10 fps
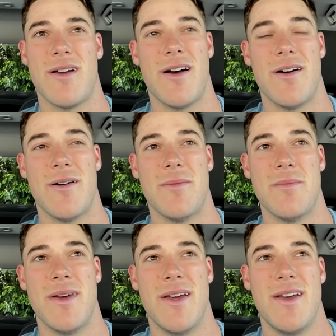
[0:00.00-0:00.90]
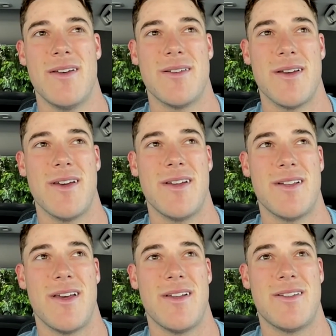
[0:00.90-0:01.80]
So
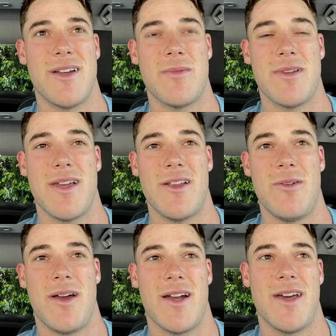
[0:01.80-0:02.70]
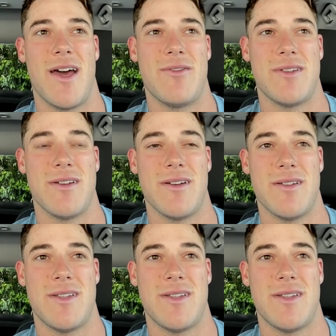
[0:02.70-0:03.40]
it's something that you kind of have to